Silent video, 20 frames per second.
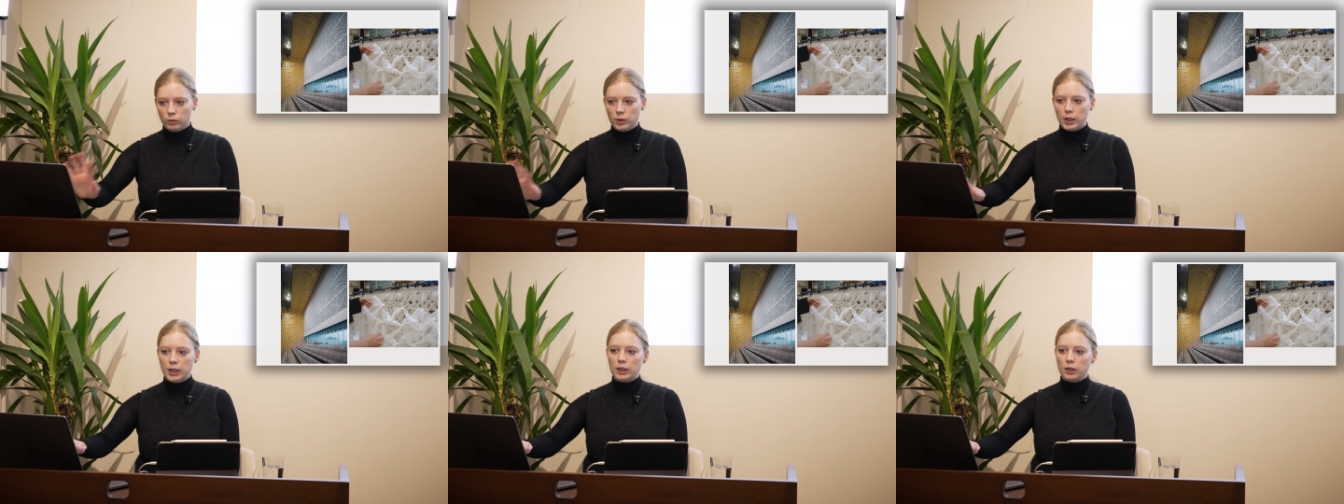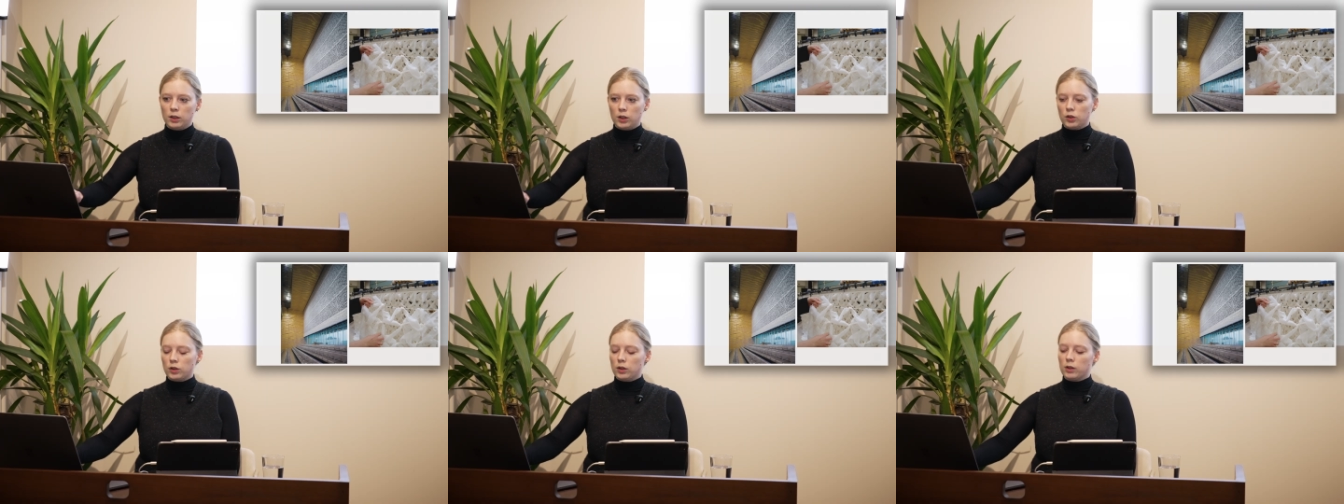in
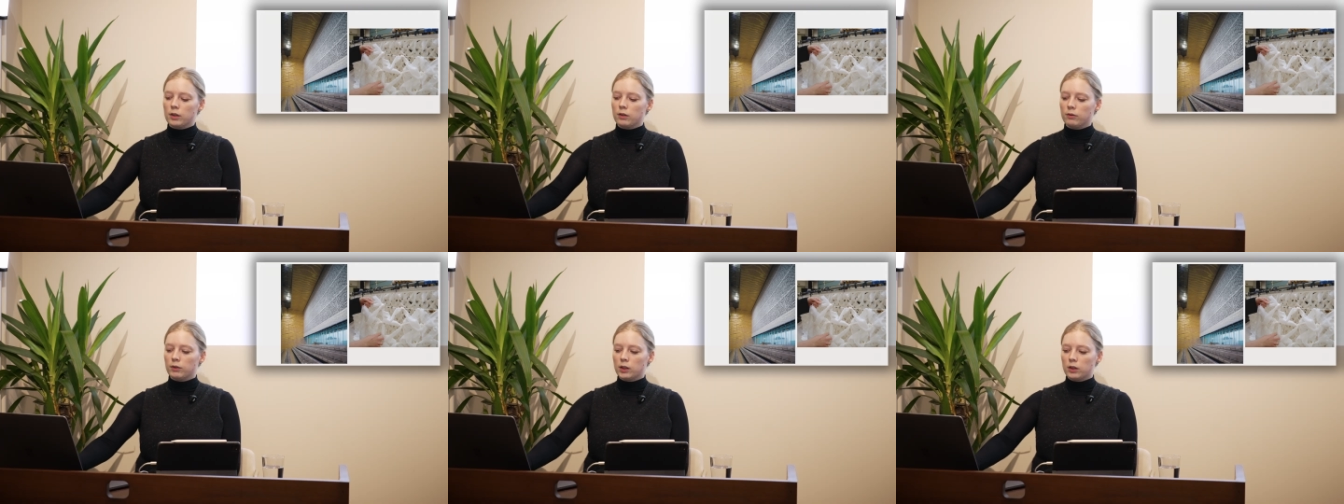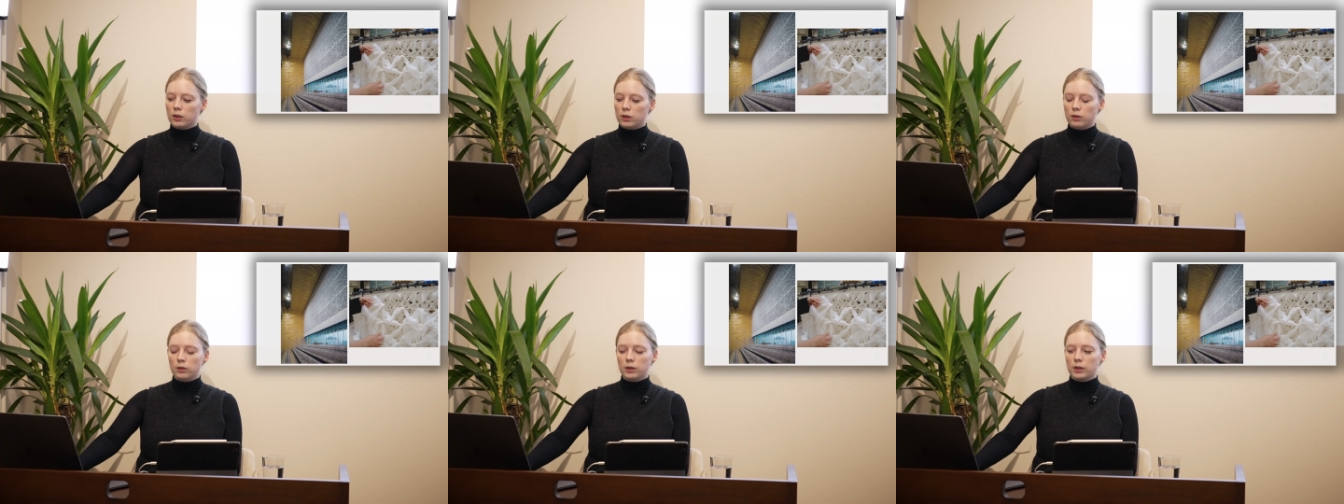addition to
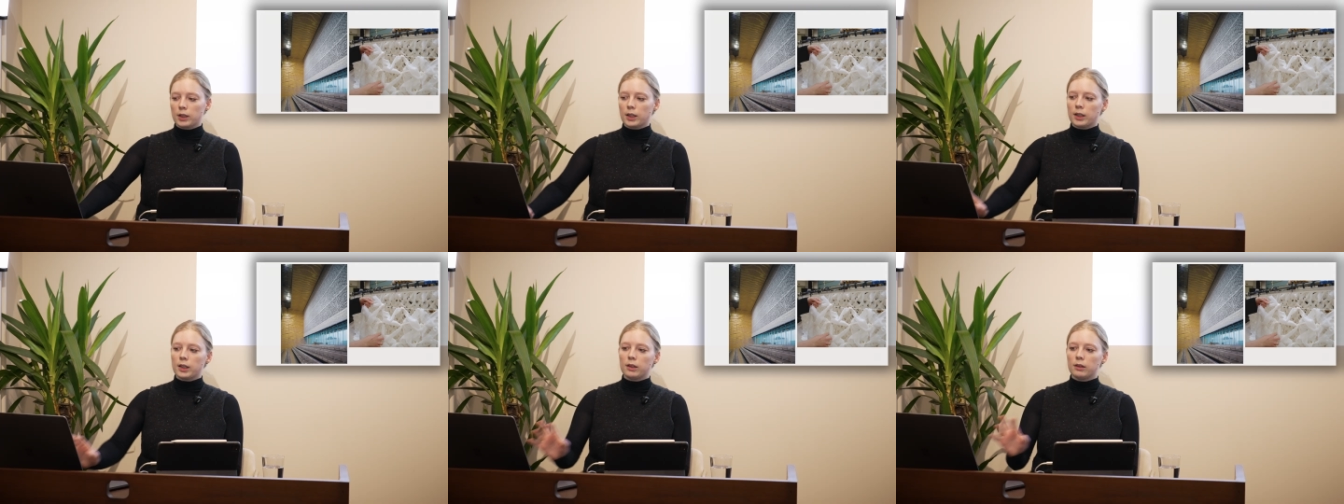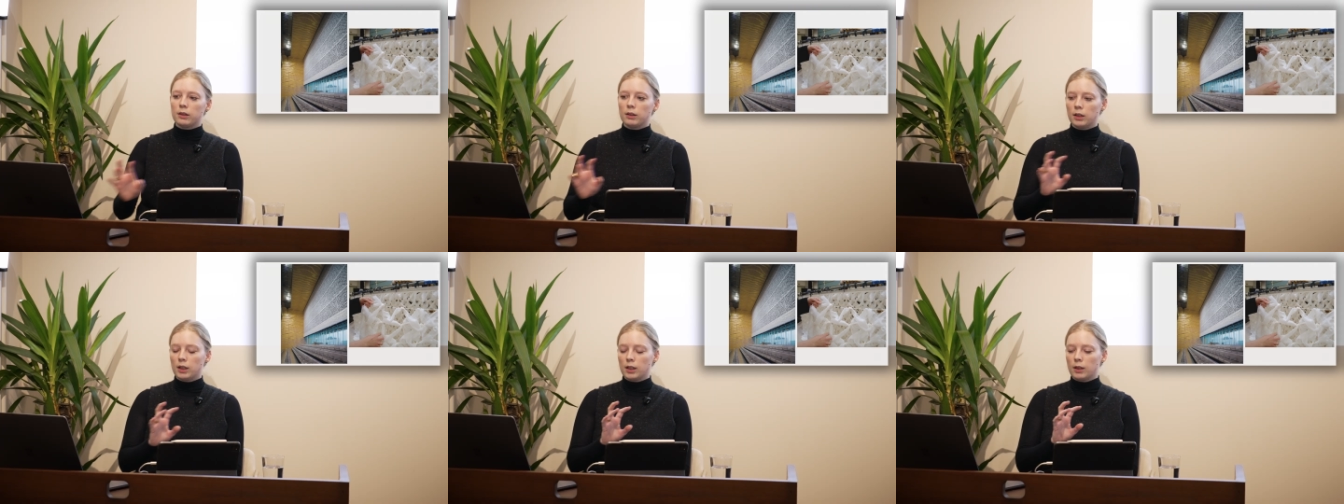Bill
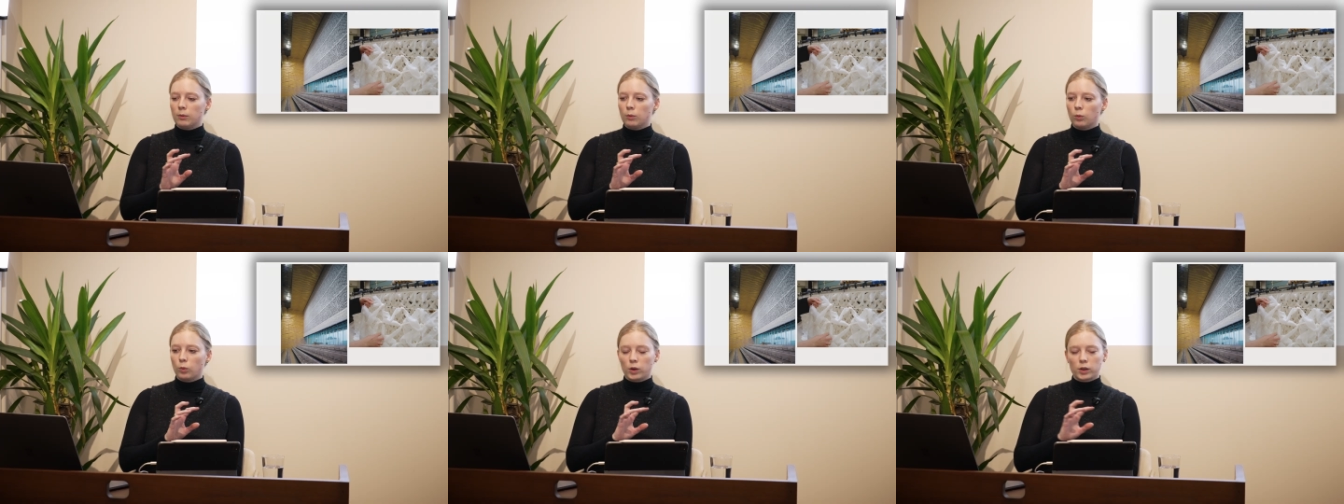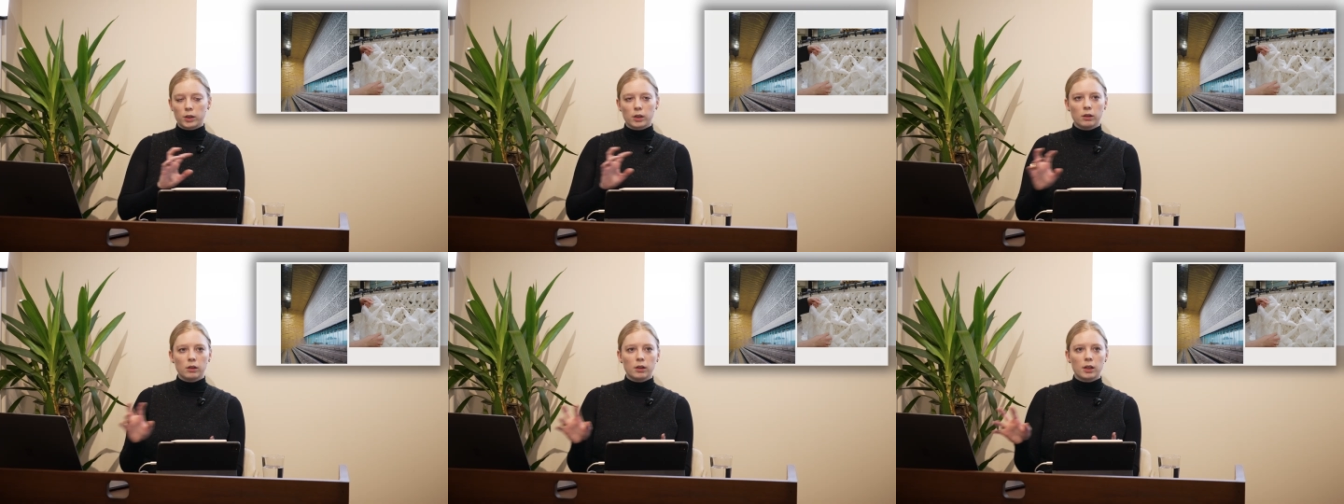Tugendhat,
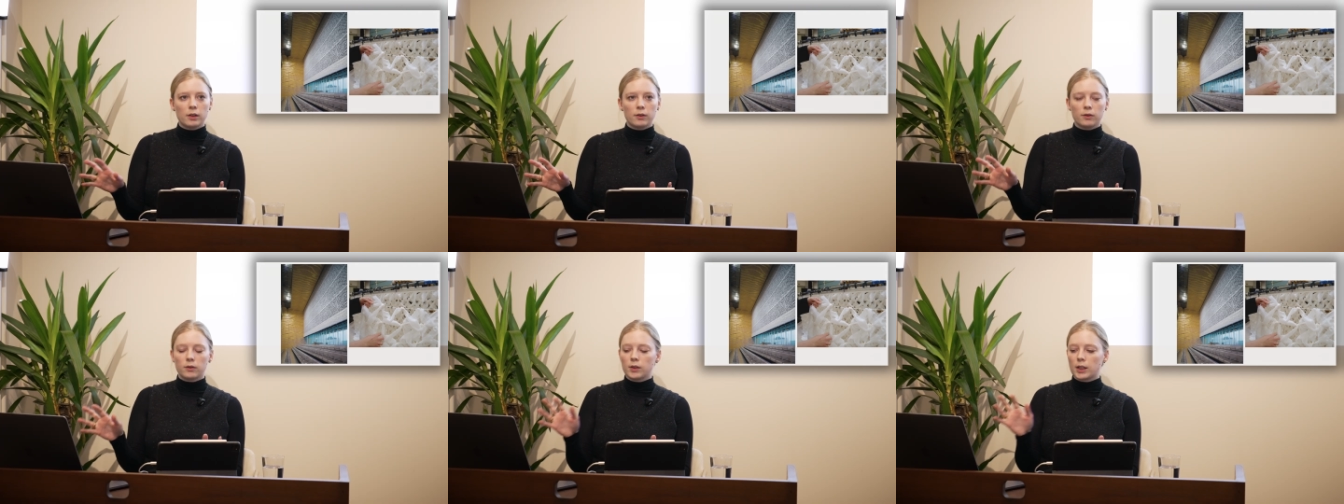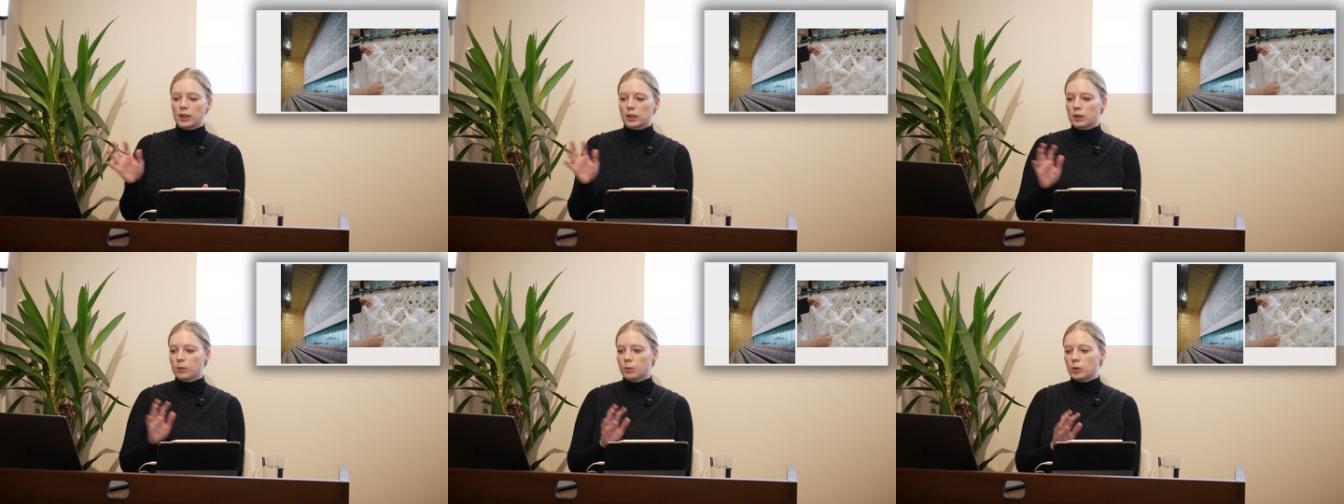worked on a lot of
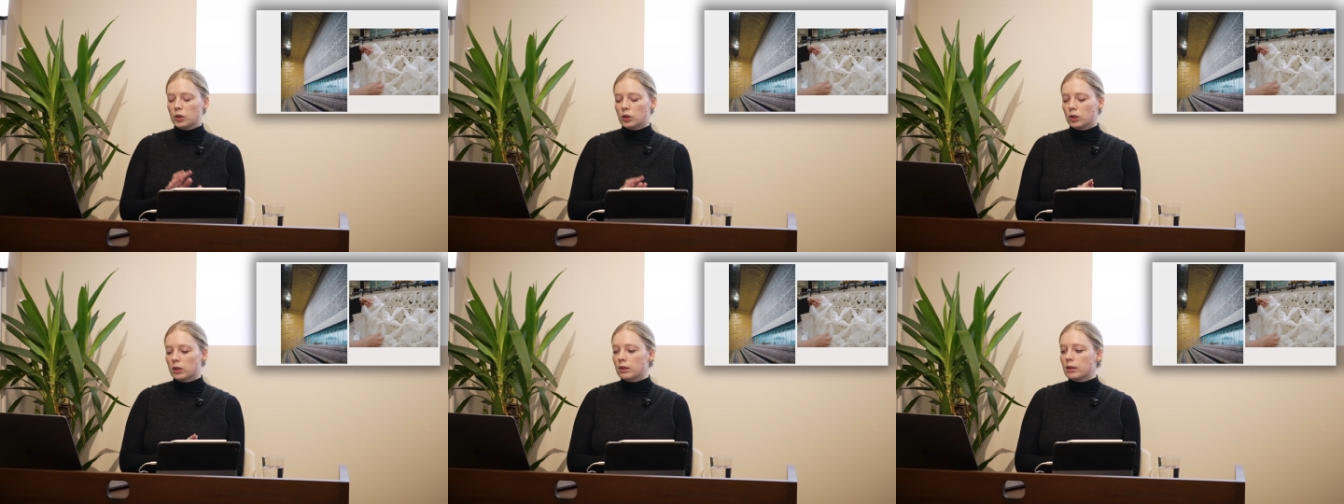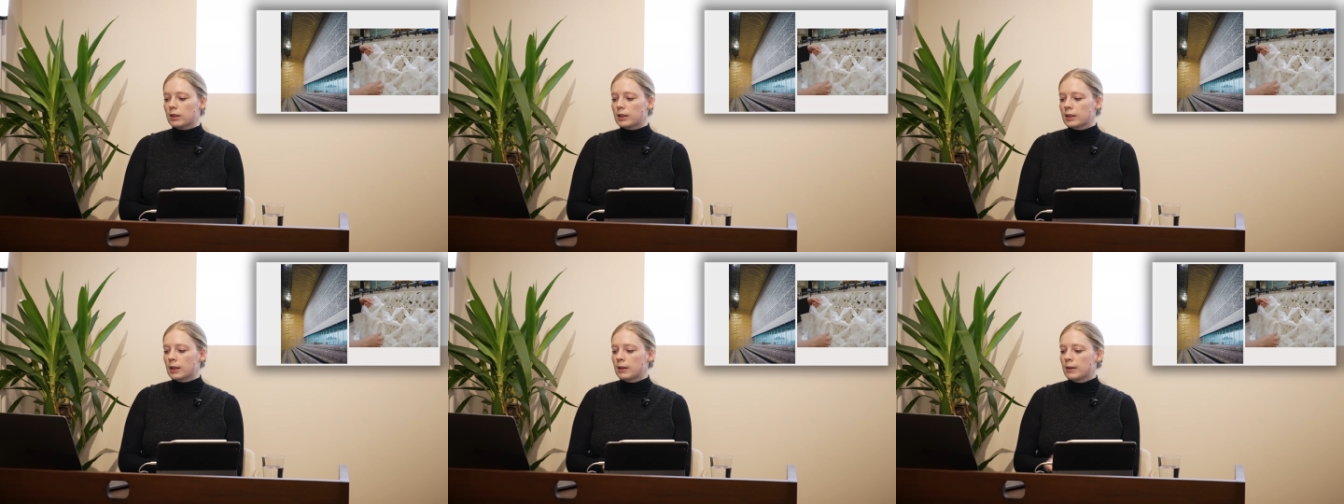
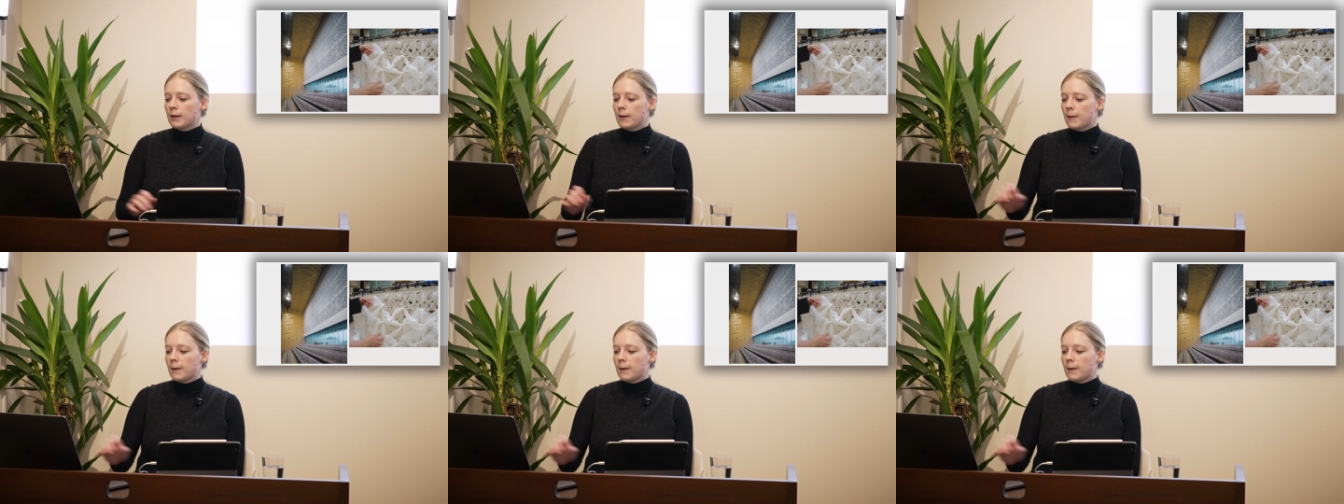exhibitions,